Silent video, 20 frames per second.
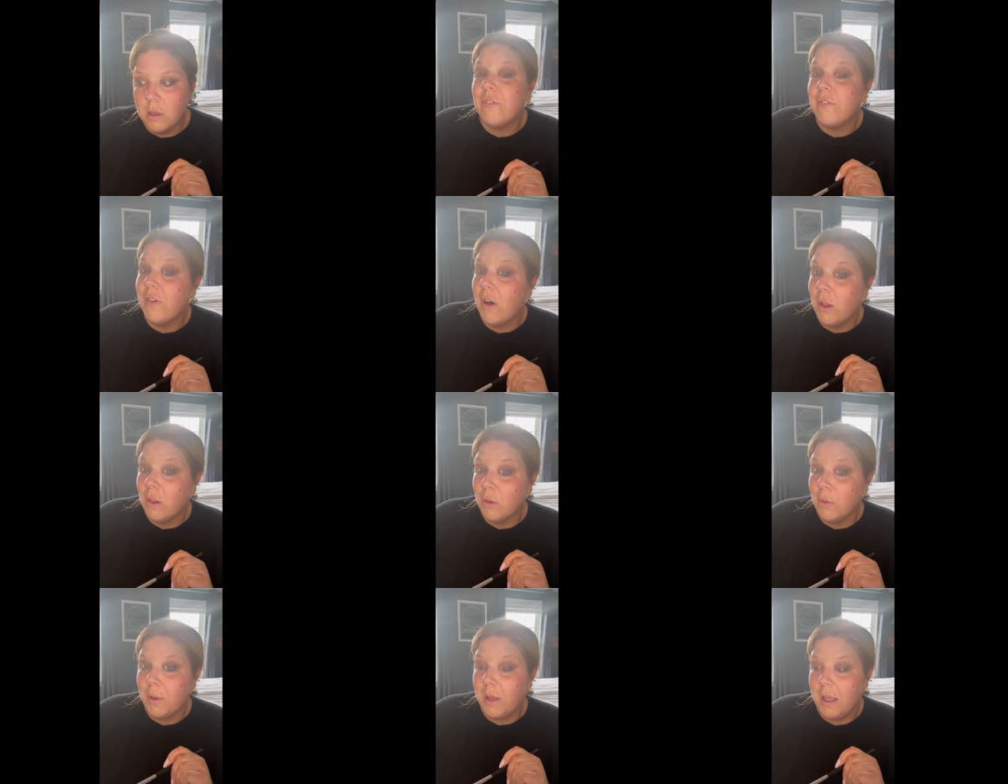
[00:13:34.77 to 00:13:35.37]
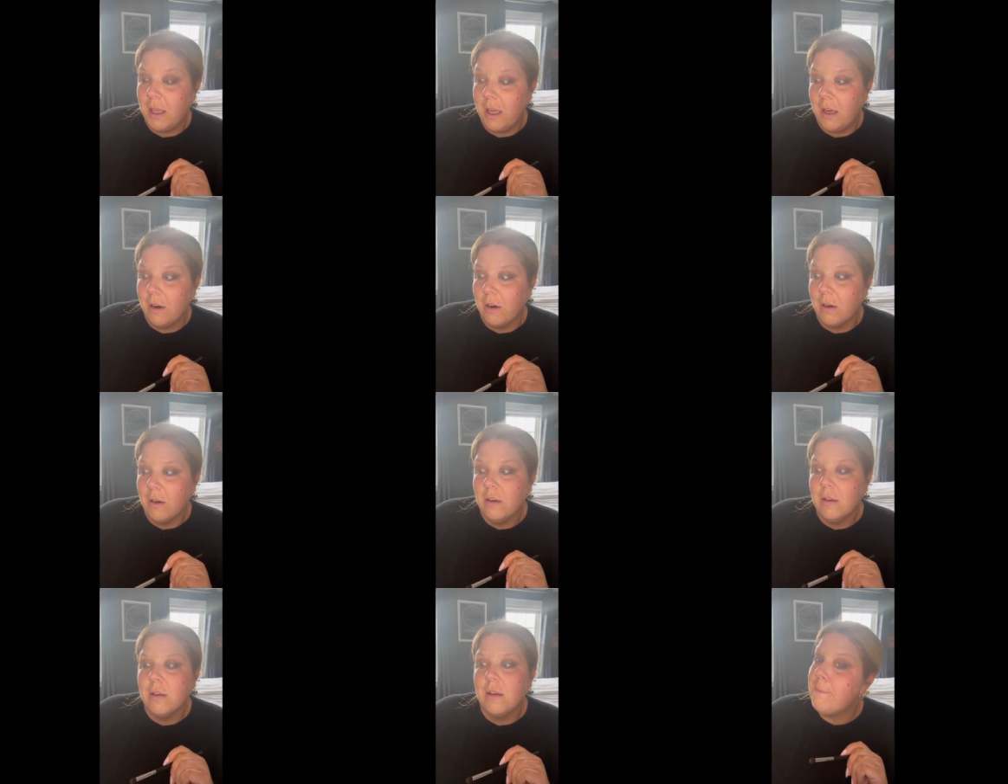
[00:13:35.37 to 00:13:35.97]
Following
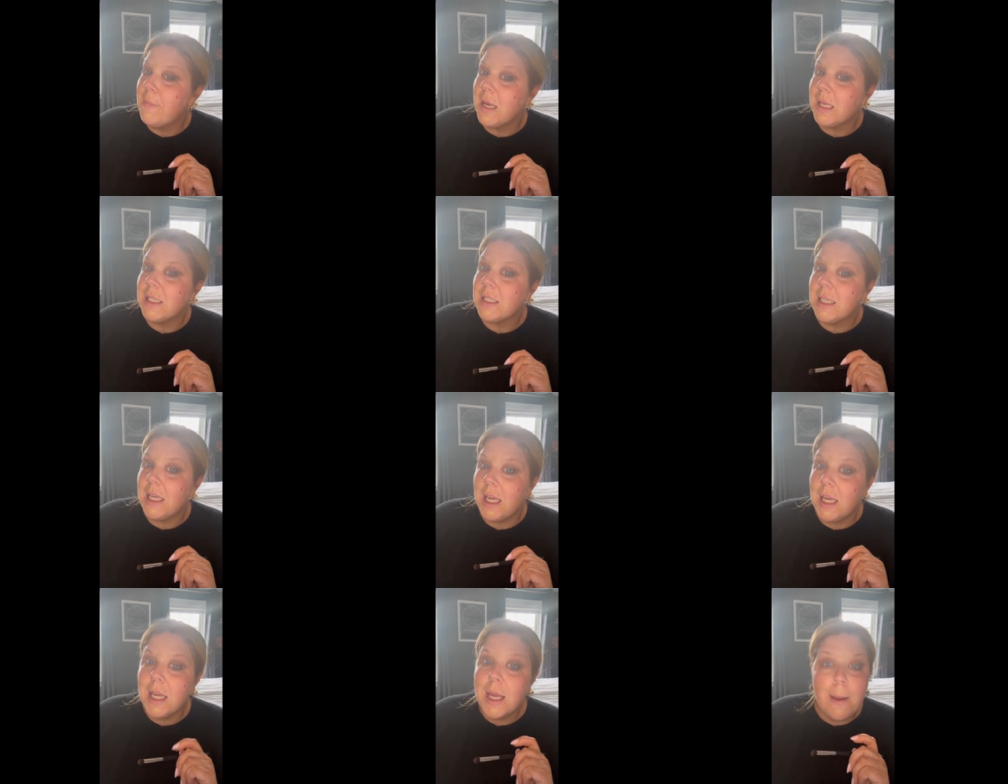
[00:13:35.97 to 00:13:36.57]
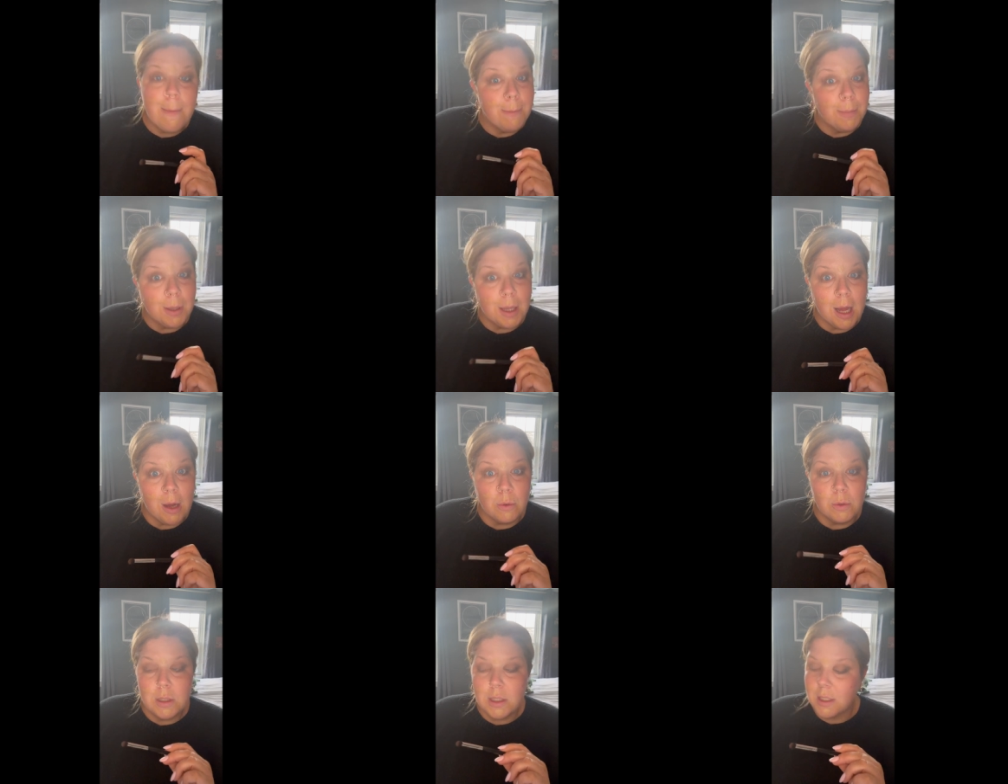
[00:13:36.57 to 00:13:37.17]
year, Bessie
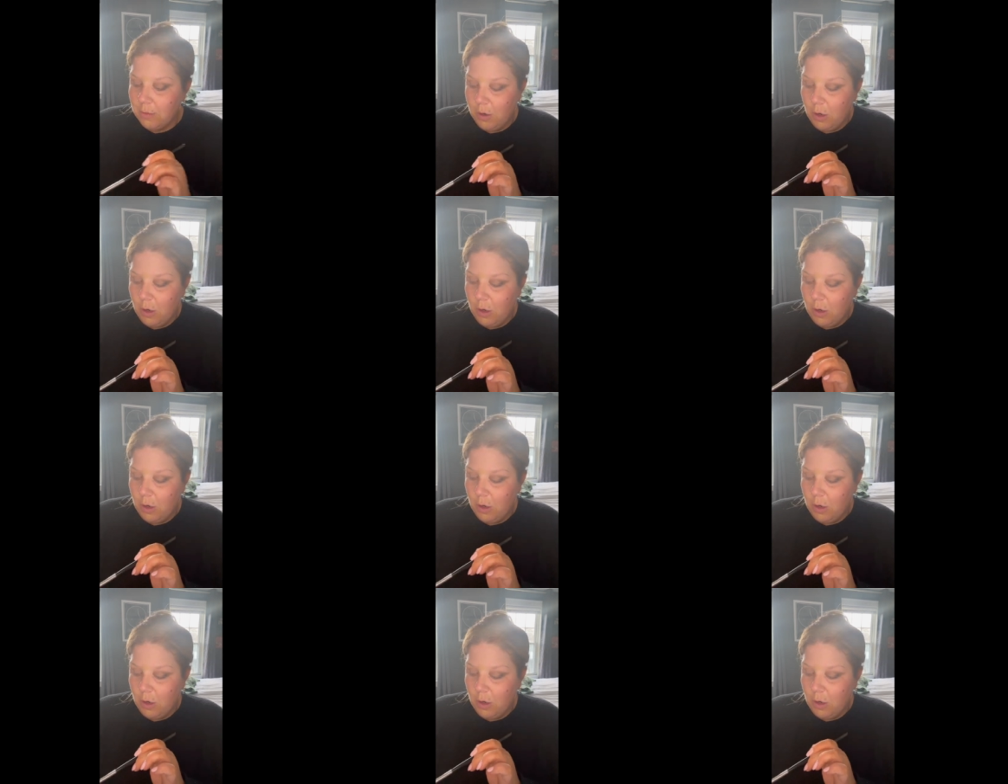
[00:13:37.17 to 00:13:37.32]
Blount,